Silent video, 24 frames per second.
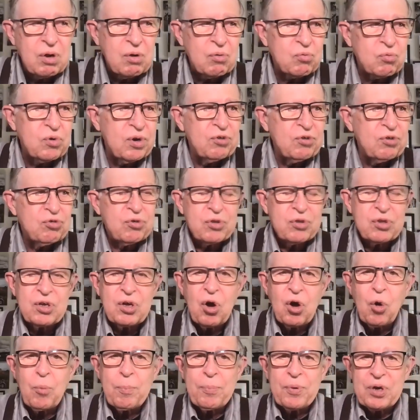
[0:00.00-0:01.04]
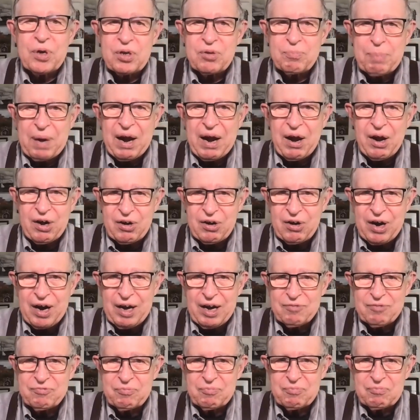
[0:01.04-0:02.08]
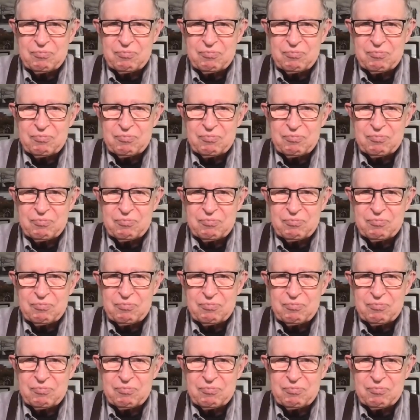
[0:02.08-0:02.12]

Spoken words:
I'll read you the opening paragraph.